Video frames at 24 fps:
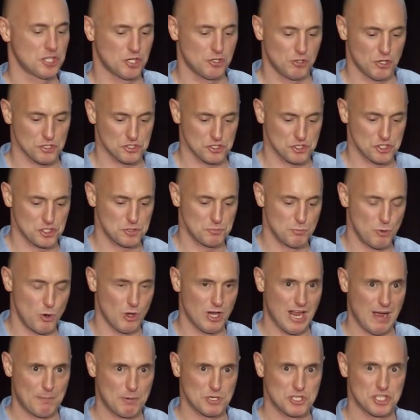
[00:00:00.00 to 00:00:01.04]
across the
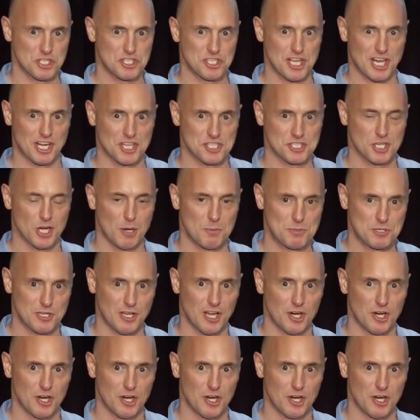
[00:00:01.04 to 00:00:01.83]
small aperture telescopes